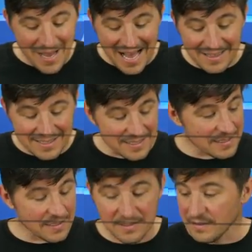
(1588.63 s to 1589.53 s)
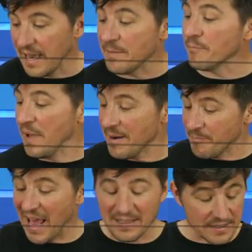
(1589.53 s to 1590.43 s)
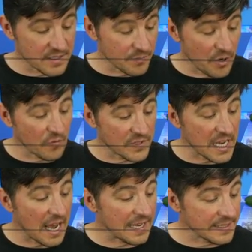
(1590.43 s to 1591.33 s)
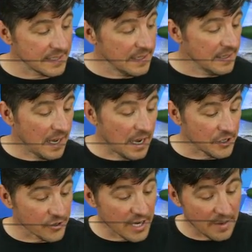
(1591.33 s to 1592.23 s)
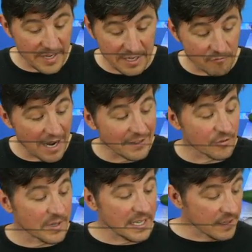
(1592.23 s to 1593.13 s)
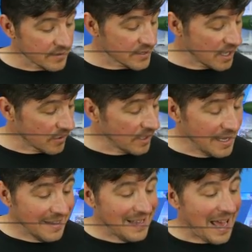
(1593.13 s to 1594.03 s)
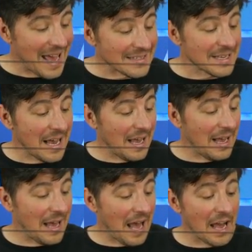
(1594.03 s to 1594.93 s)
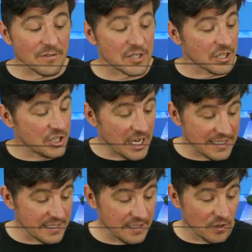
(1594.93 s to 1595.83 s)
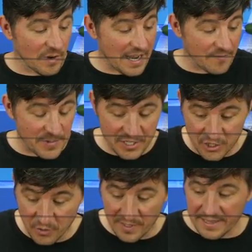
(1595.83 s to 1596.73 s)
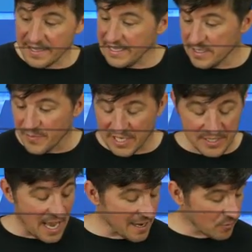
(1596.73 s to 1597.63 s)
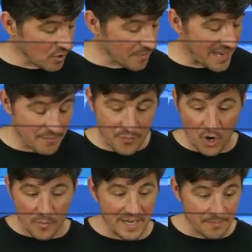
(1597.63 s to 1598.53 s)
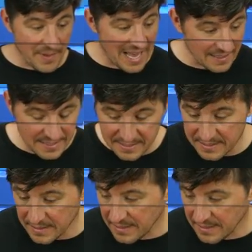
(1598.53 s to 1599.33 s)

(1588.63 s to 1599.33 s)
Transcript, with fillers: ballast and, and ballast to both sides. Uh, you're coming in right through here. So as I've suggested in the way I've been doing these because I don't want to make permanent ballast